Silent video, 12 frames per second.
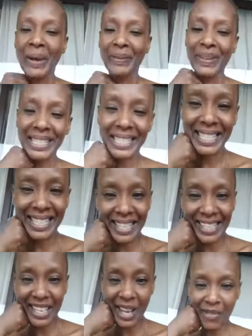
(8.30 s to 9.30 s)
What's
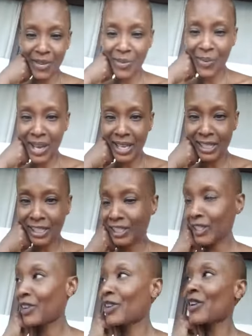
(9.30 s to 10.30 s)
good, everyone? It's
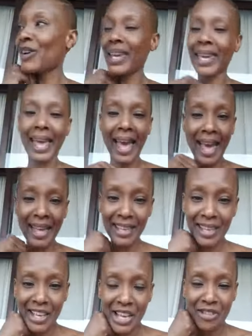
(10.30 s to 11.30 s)
your girl, Kat,
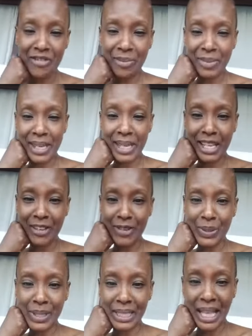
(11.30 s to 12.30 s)
from the Kitty
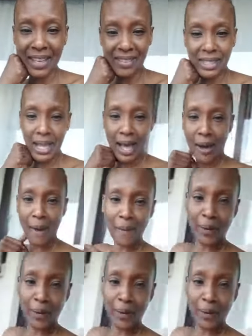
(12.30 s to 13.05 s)
Rose Lifestyle.